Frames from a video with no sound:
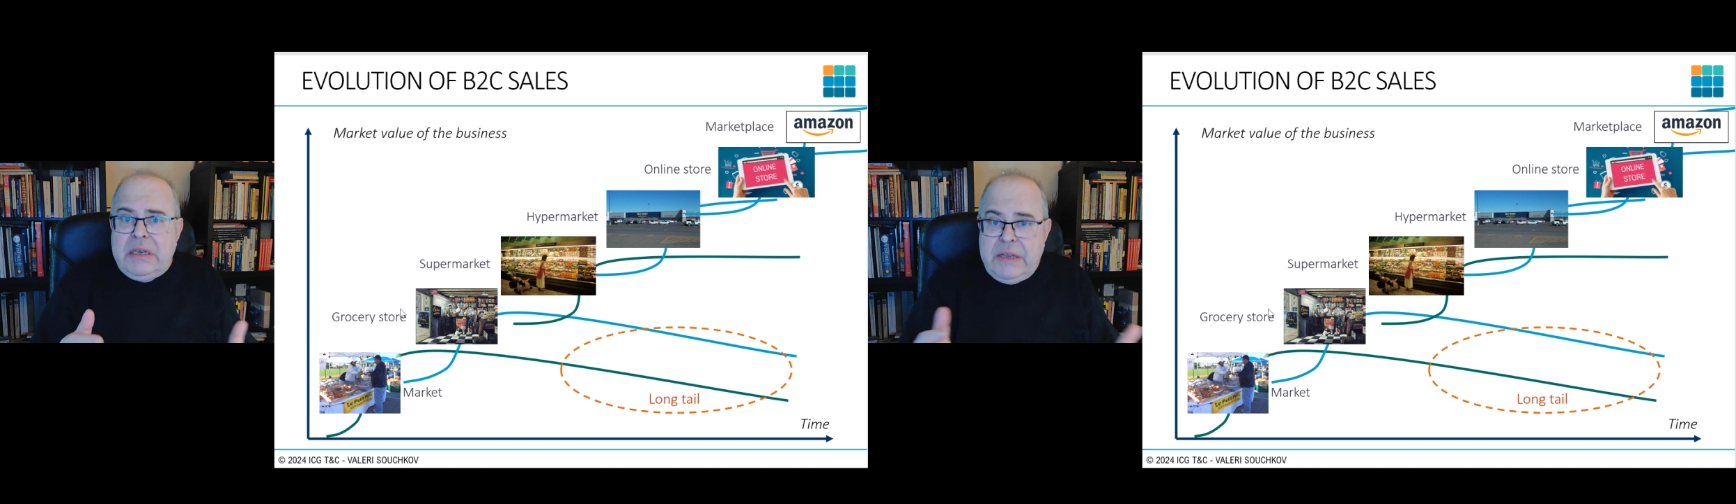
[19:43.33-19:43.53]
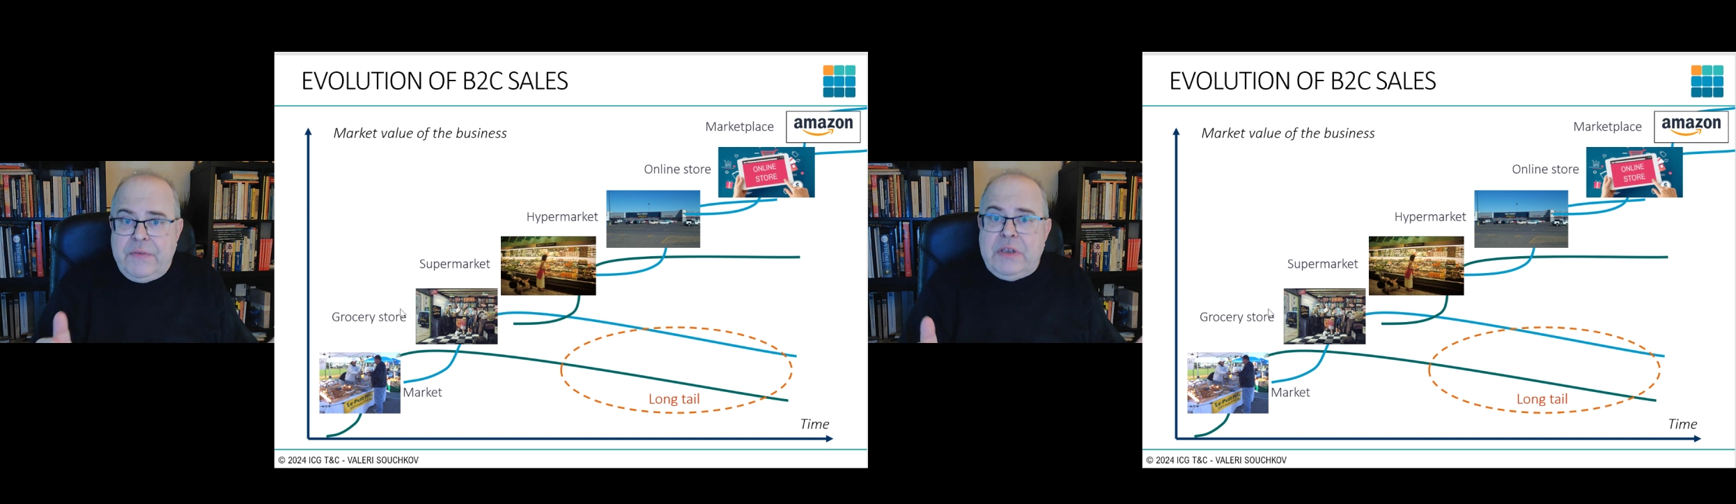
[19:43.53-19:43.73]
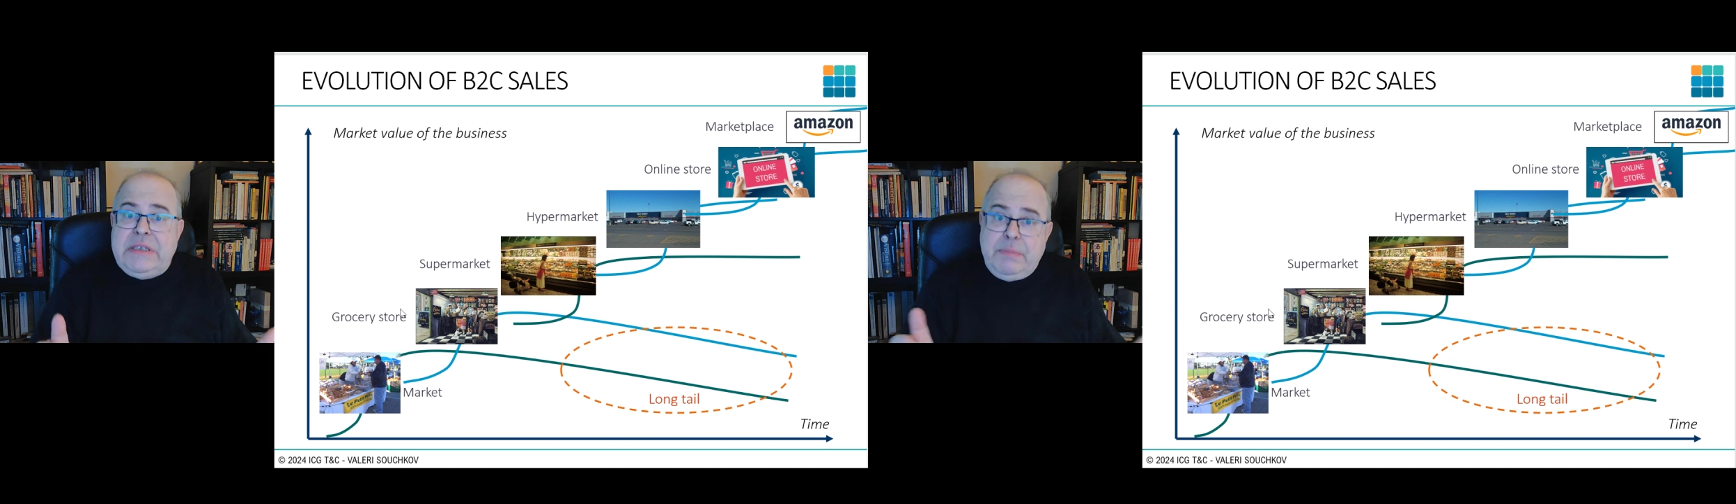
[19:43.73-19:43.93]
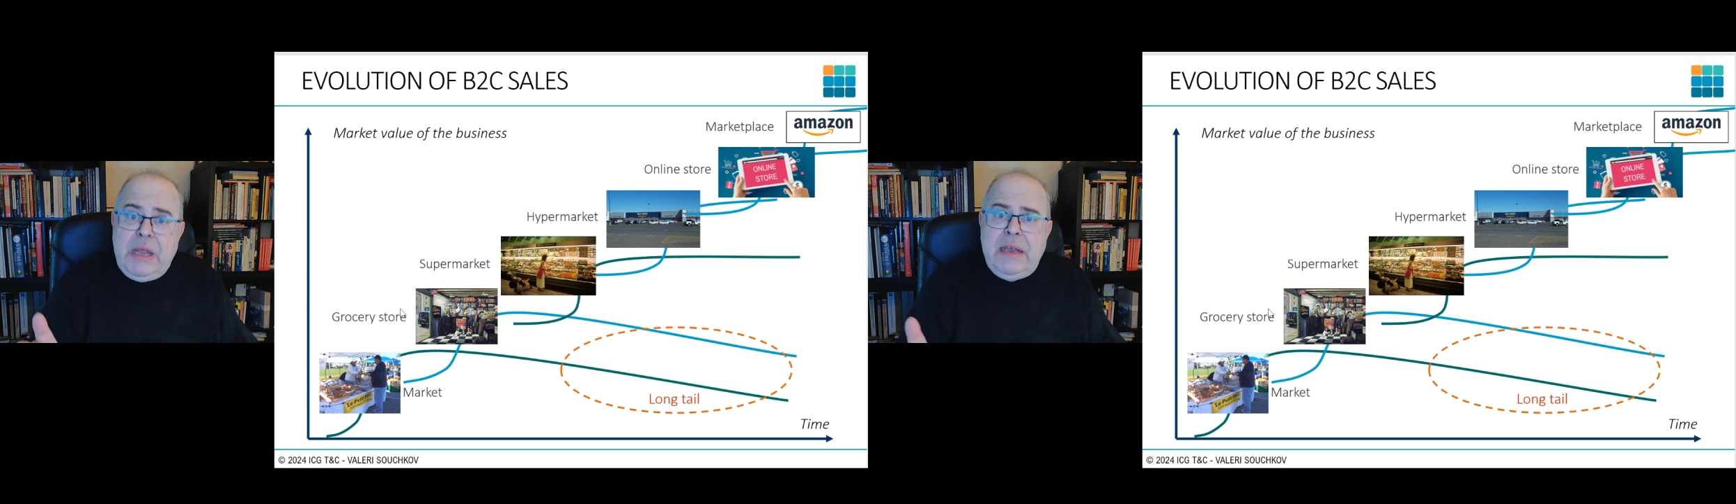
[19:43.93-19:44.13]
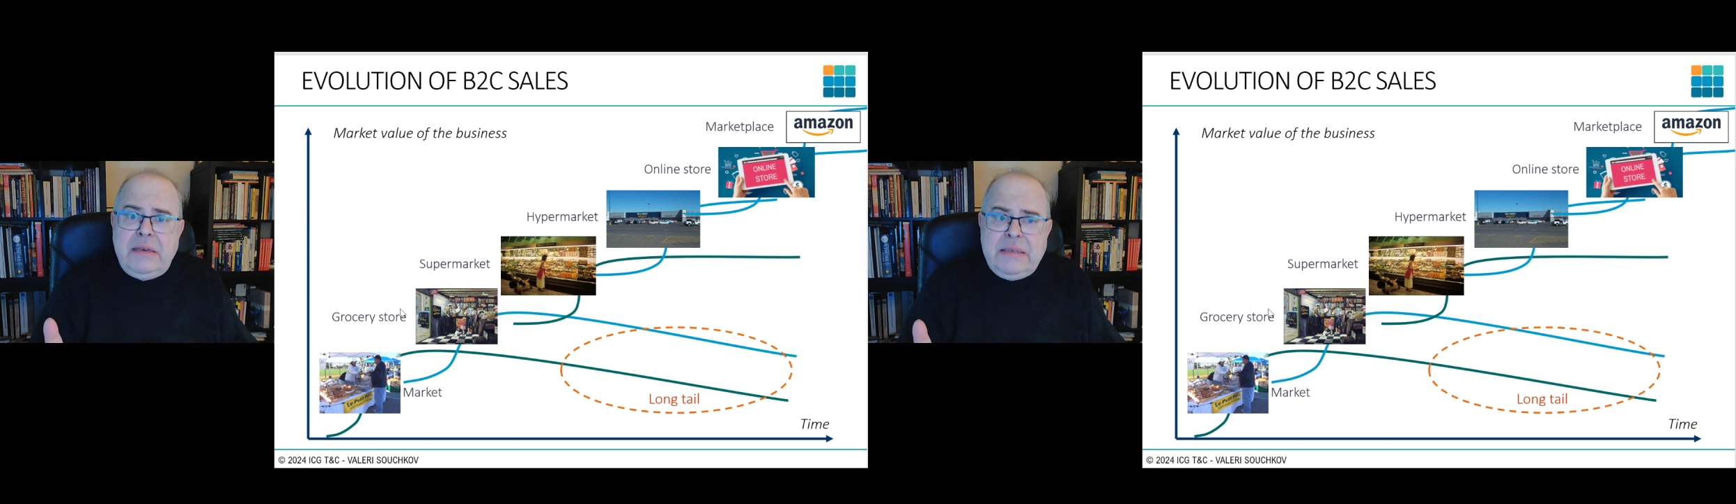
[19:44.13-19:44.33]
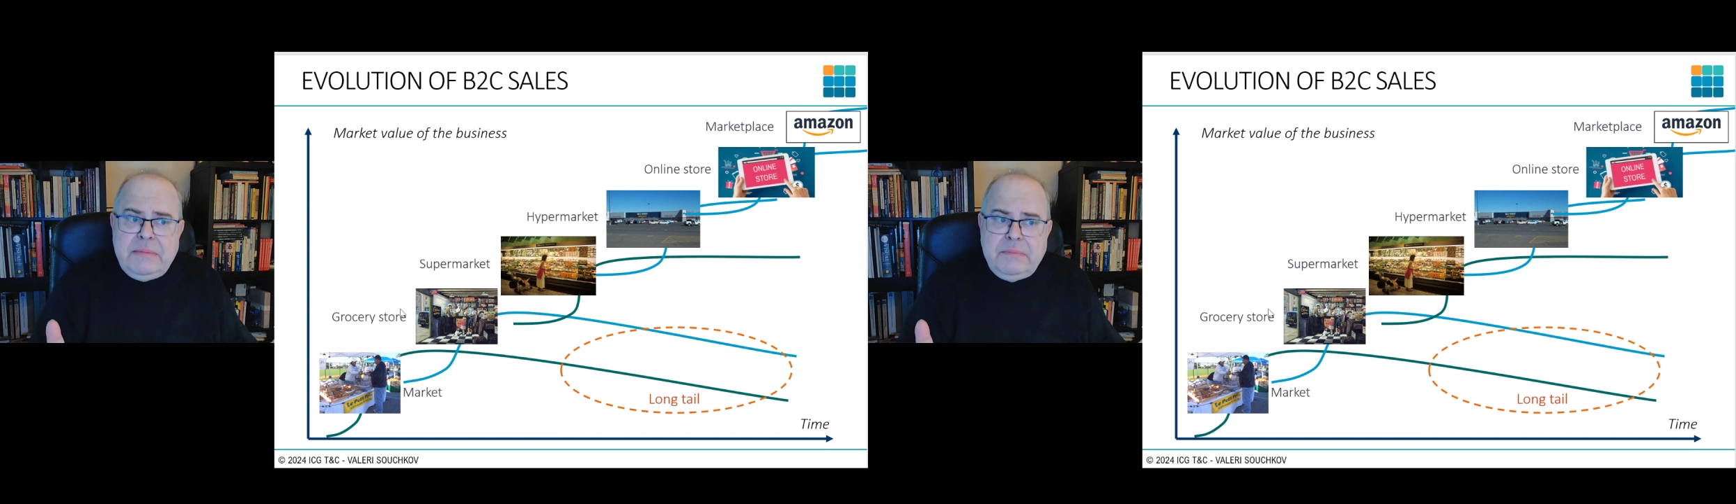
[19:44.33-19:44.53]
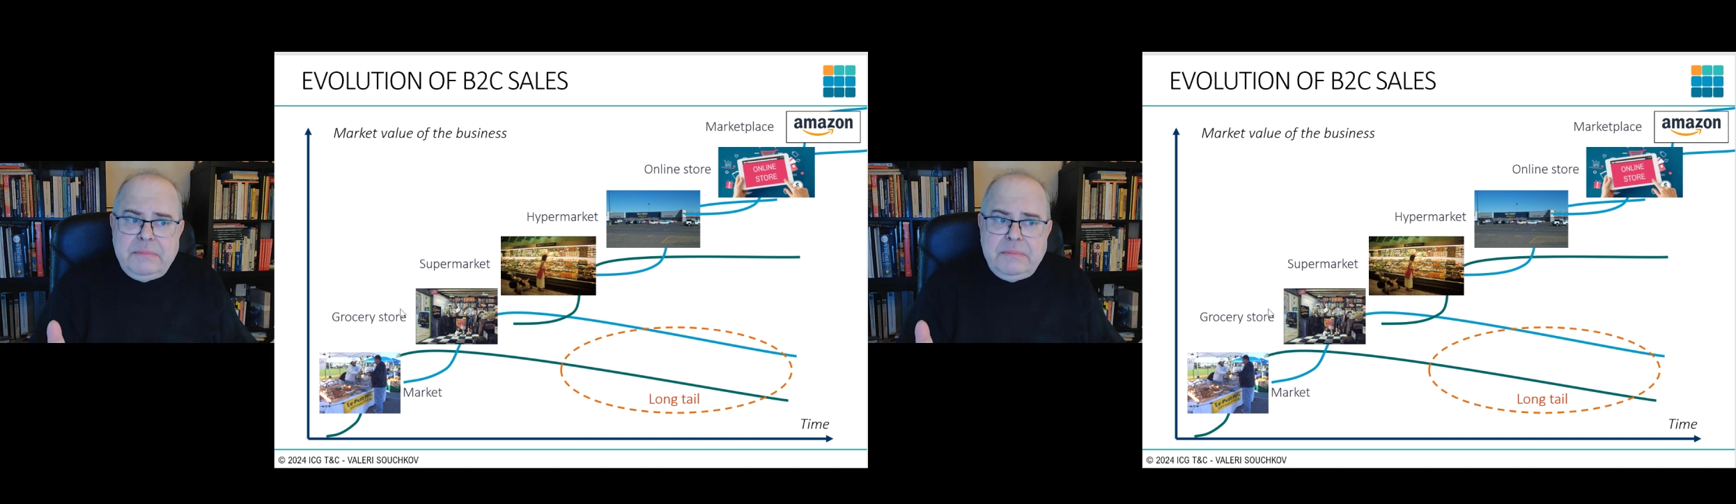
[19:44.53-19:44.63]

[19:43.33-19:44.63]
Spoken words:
different suppliers.